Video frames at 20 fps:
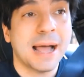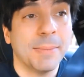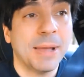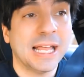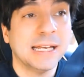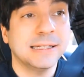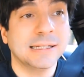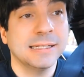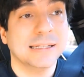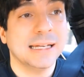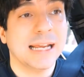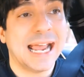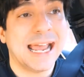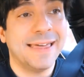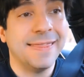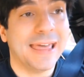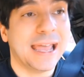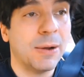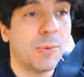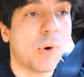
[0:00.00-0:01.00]
comments
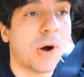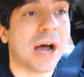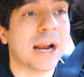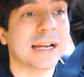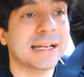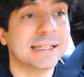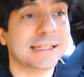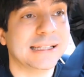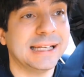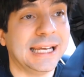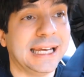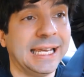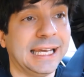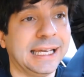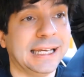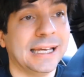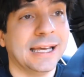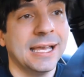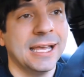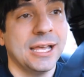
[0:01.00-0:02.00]
and they want to
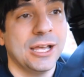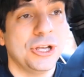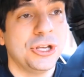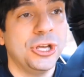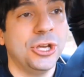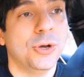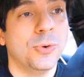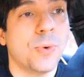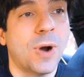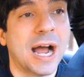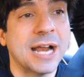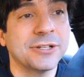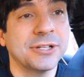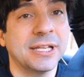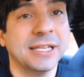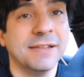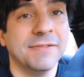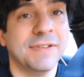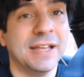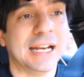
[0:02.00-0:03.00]
see you
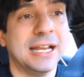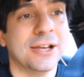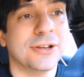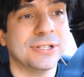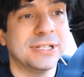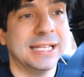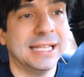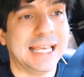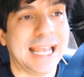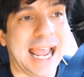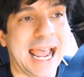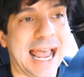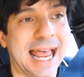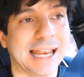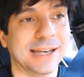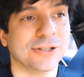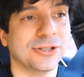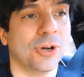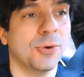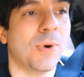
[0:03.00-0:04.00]
watching the videos to the
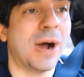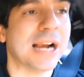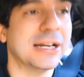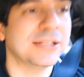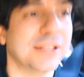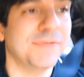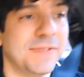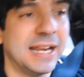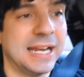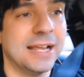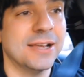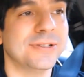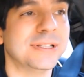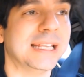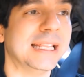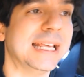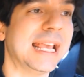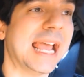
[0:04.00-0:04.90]
end. So watch the videos